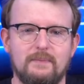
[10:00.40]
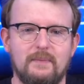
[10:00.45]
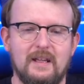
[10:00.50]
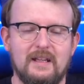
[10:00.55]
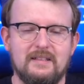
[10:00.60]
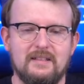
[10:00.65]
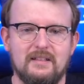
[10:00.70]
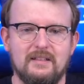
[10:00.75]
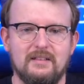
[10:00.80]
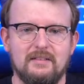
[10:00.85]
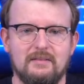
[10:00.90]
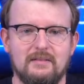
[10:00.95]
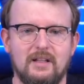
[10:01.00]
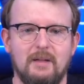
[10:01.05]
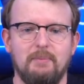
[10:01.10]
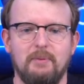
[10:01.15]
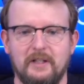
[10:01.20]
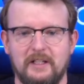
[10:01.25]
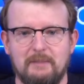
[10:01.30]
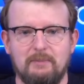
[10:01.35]
makes it
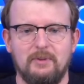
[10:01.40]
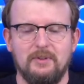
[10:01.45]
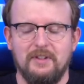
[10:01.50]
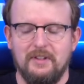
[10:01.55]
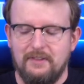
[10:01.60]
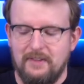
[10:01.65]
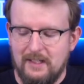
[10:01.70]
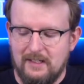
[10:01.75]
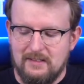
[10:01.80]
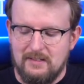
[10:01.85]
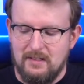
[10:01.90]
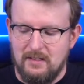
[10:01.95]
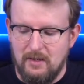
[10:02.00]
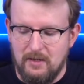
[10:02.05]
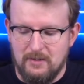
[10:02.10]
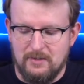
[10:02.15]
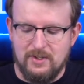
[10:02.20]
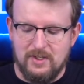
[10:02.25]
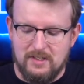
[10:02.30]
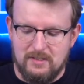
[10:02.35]
applicable to things that
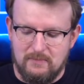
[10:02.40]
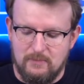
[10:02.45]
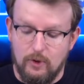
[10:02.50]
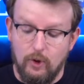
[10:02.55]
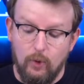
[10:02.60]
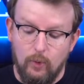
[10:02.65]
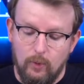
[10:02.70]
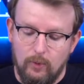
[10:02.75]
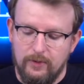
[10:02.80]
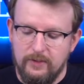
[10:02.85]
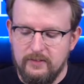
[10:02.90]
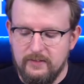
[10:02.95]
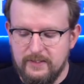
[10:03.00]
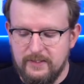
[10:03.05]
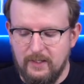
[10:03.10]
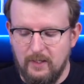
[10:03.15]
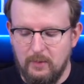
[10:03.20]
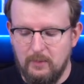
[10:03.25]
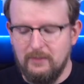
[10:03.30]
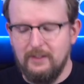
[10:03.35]
aren't just cold.
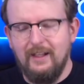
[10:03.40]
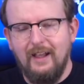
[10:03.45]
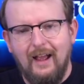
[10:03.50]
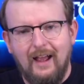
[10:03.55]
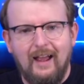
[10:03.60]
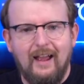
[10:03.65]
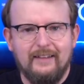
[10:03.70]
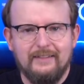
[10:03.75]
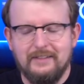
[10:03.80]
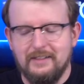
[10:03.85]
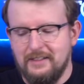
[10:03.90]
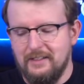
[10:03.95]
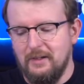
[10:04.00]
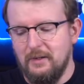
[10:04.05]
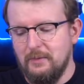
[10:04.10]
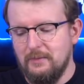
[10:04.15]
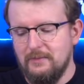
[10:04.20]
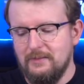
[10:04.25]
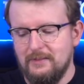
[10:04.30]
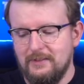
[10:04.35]
So,
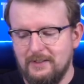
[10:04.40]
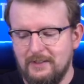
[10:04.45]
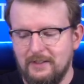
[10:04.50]
yeah,